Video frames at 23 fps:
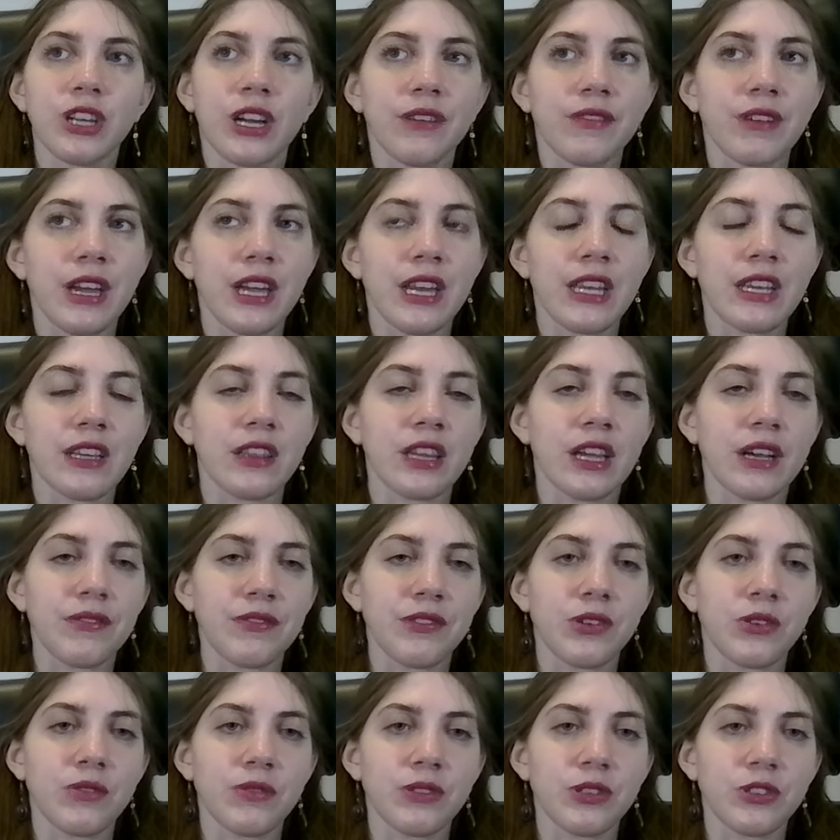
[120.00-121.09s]
have any
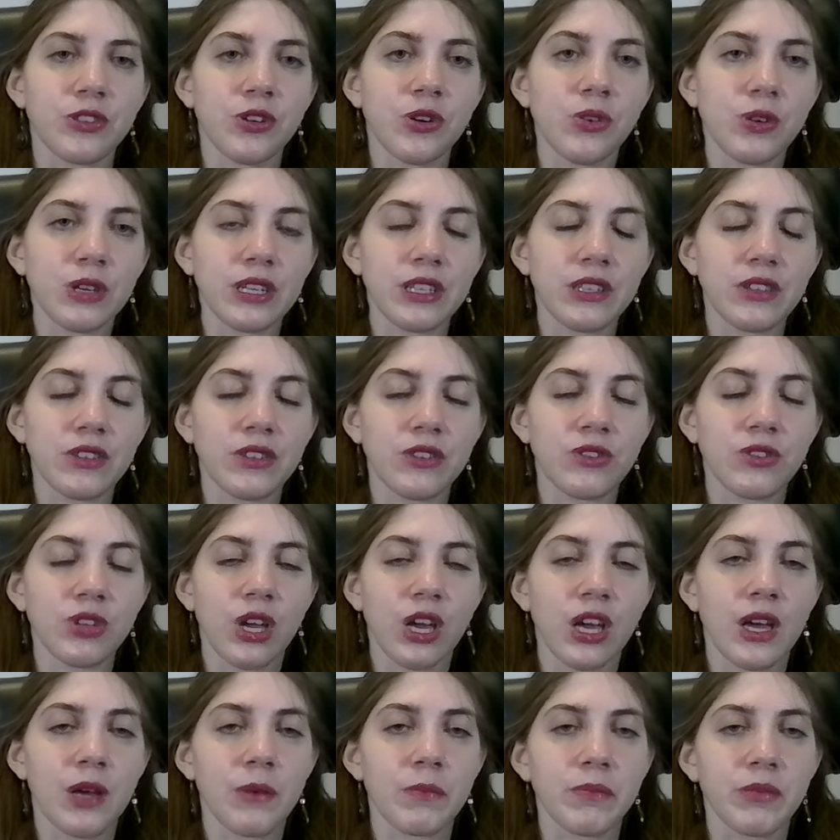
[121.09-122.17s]
leftover tokens
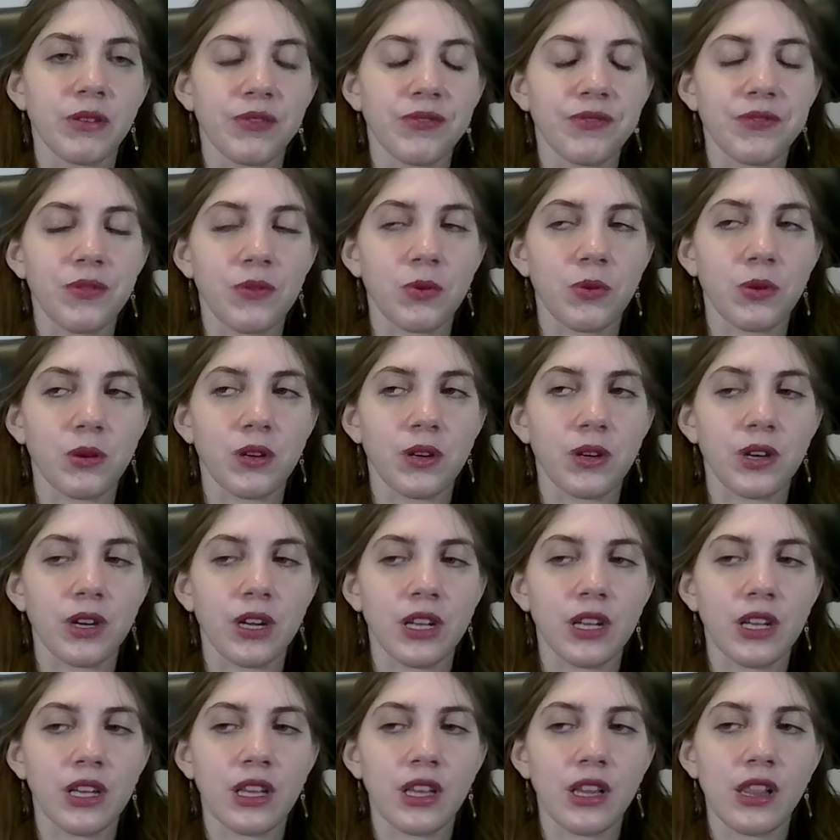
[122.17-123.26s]
before
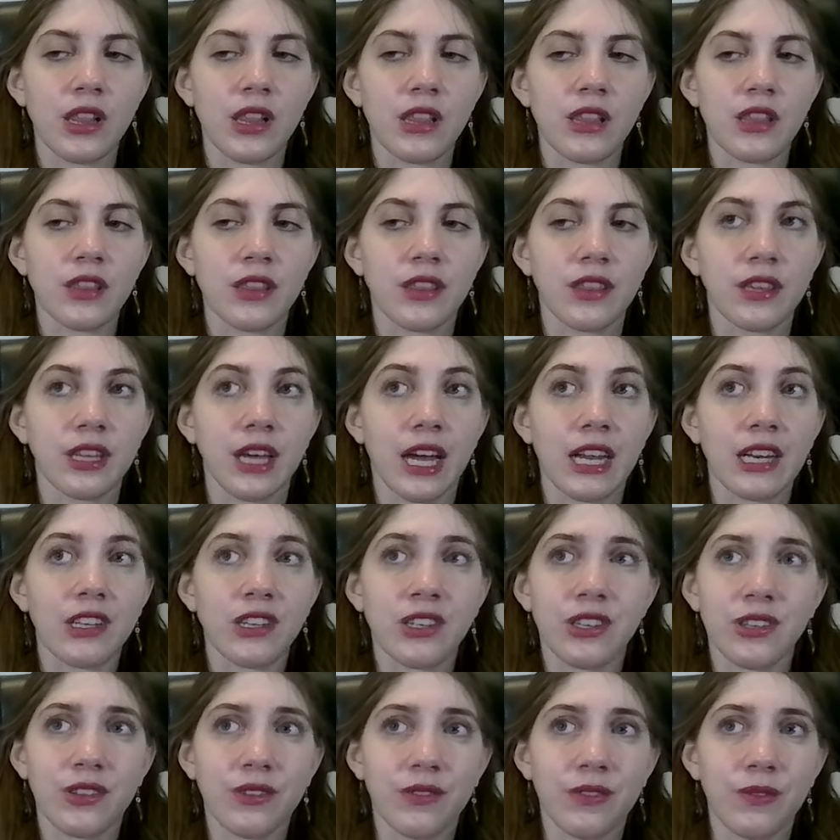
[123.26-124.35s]
that
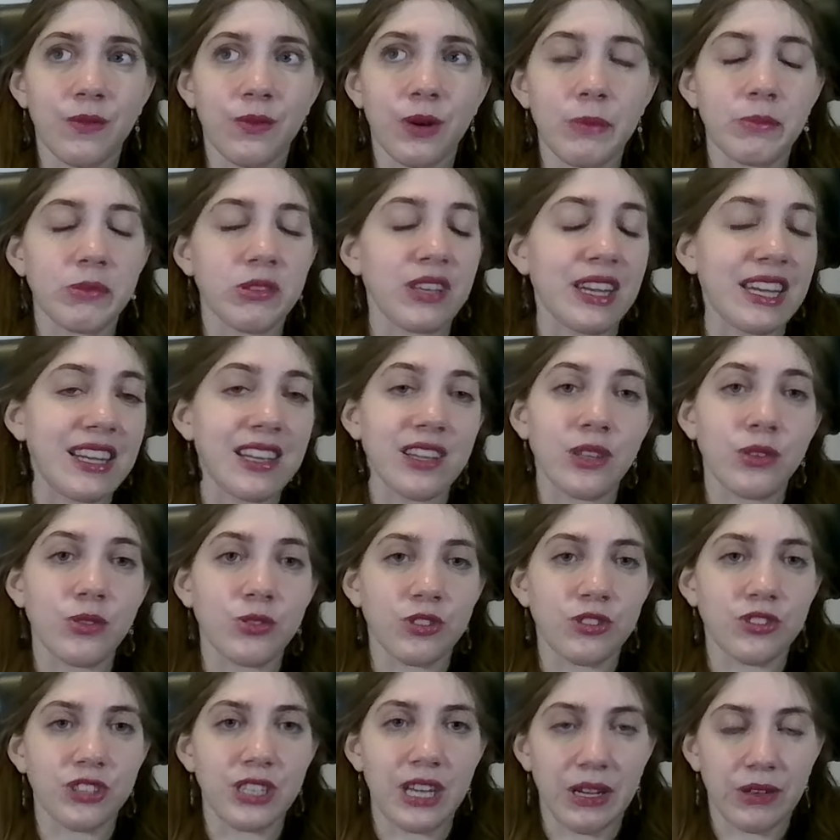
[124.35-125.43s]
website
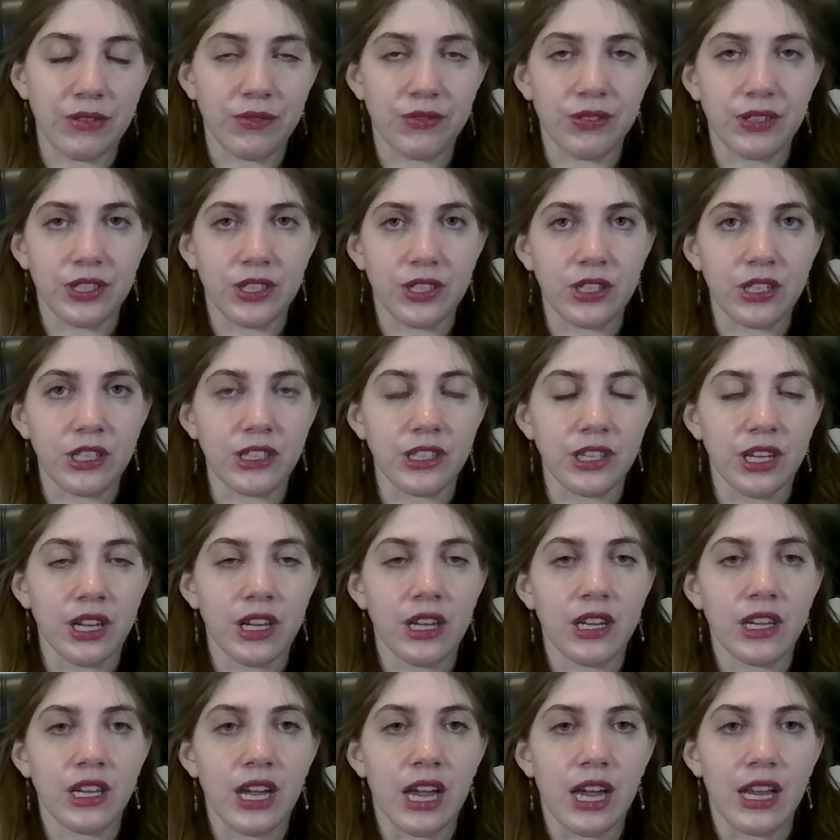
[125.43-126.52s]
closes down for good.
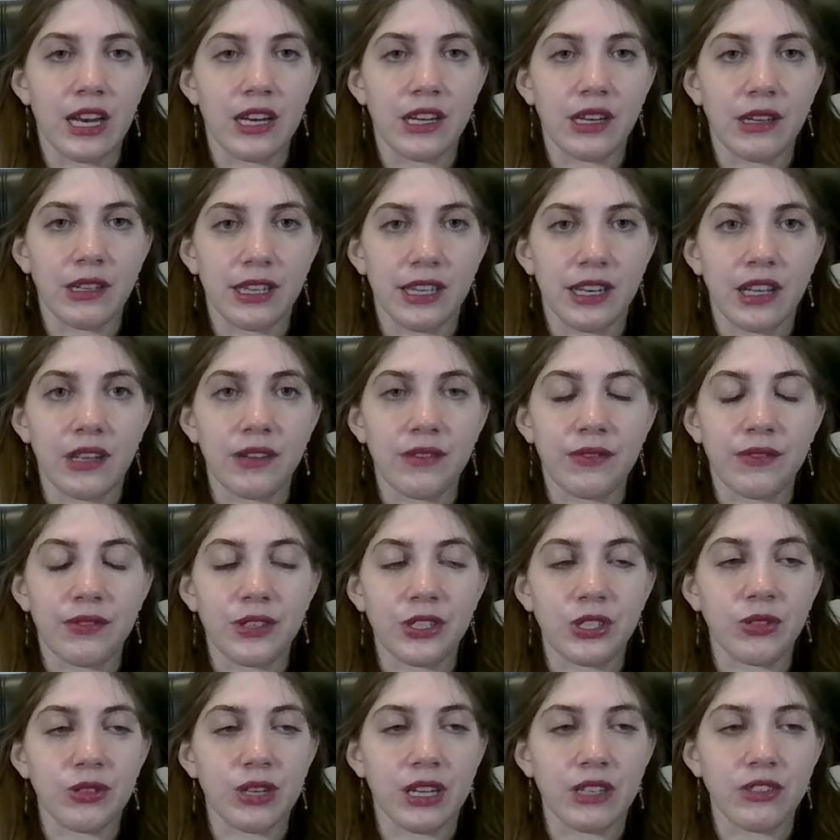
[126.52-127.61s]
And I'd love for
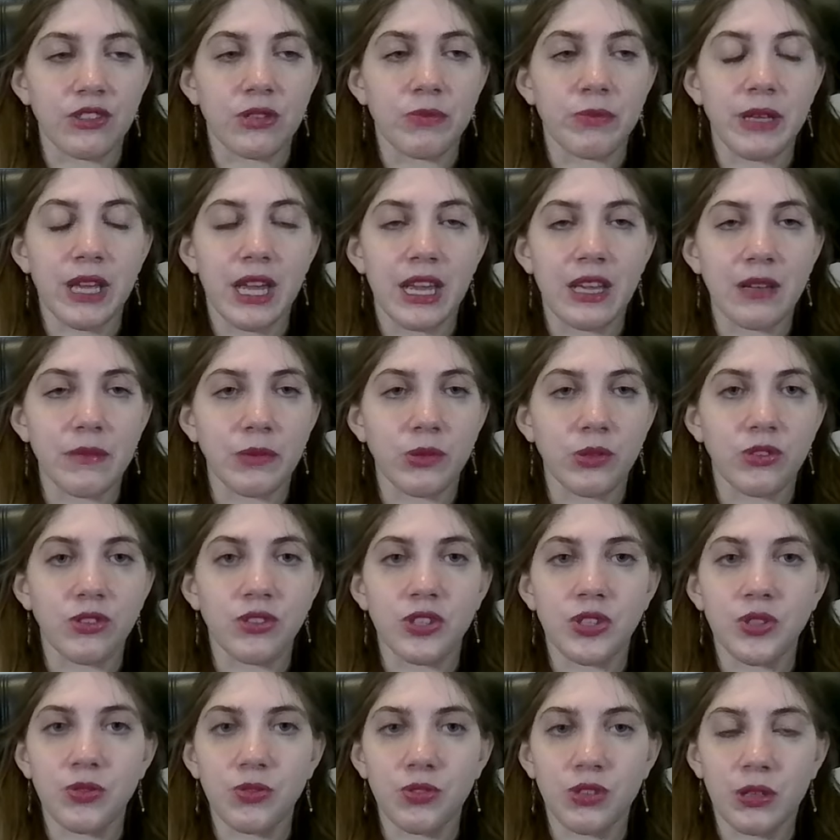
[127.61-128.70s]
you guys to be able to
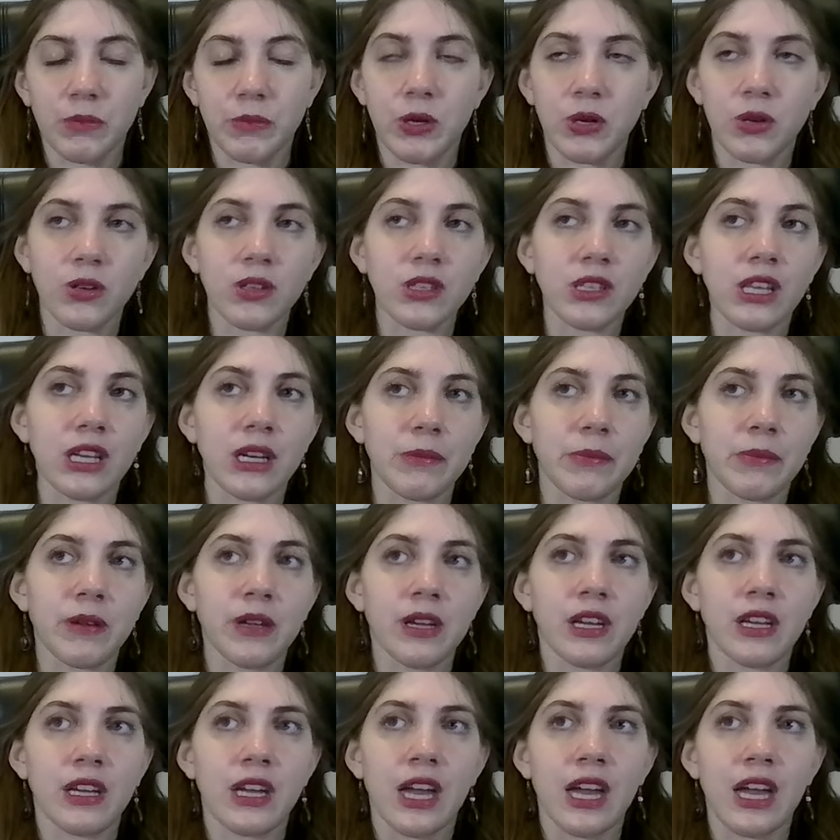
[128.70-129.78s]
use them all up.
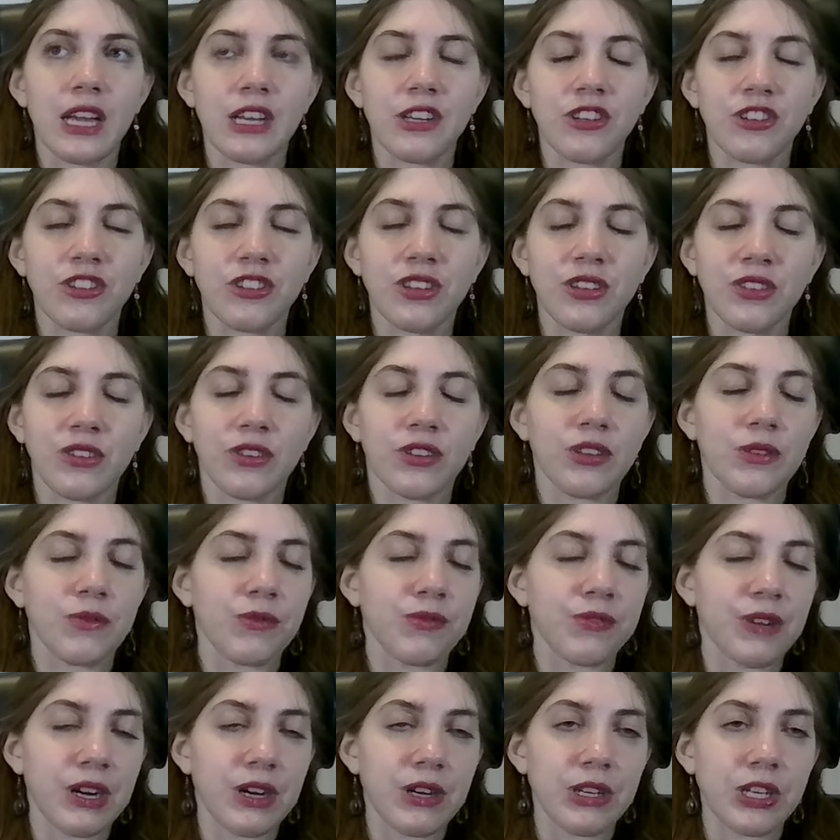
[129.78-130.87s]
It just doesn't seem
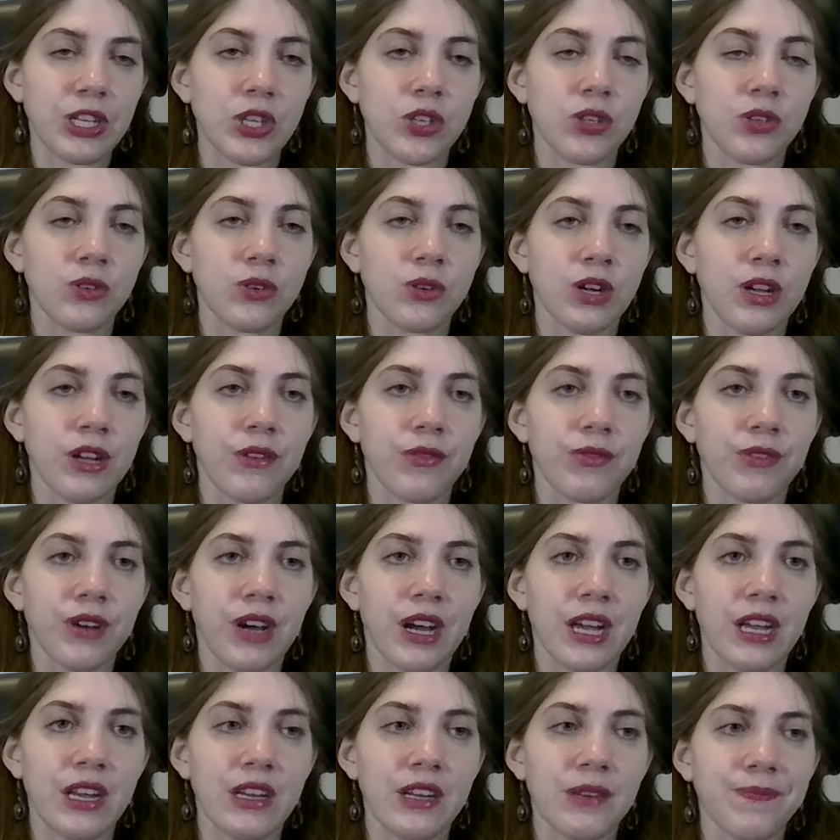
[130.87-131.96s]
fair to you if
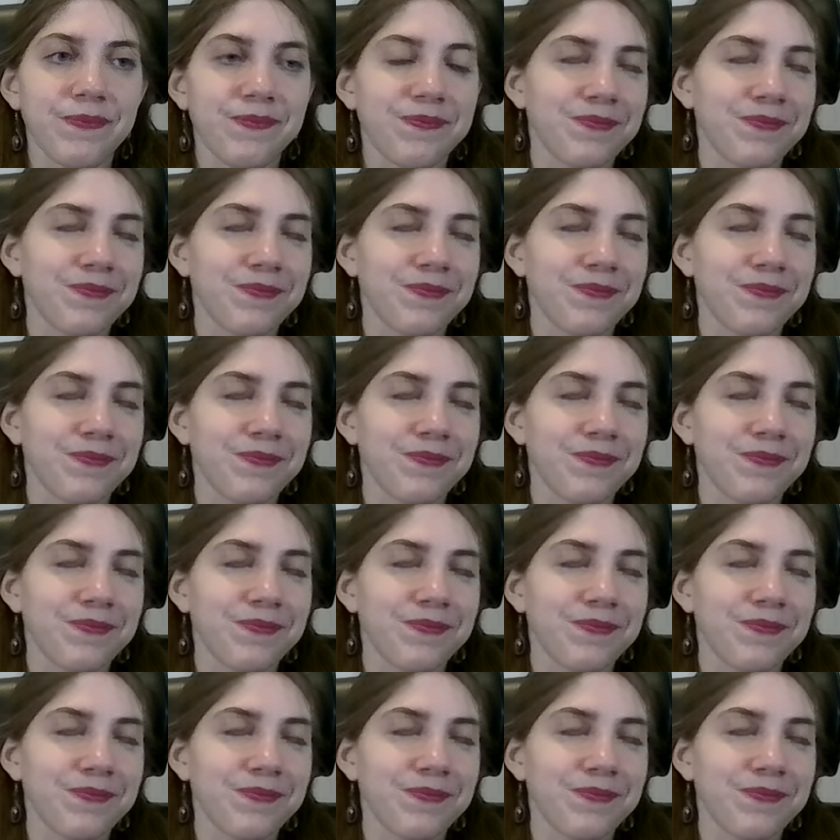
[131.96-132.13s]
I